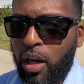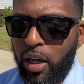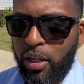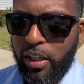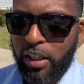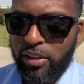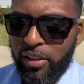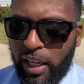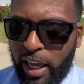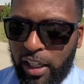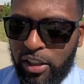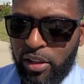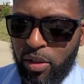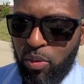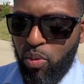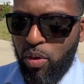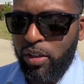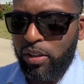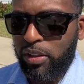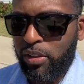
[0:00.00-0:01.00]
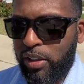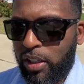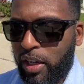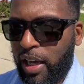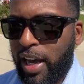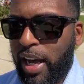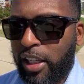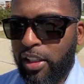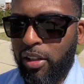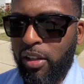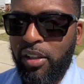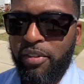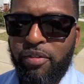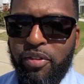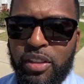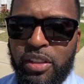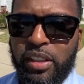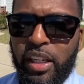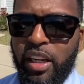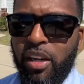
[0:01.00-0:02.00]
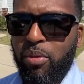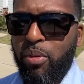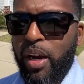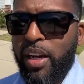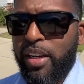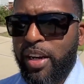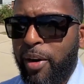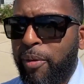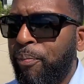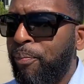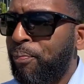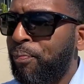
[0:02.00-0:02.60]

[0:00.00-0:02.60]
There's actually one still actively for sale right now.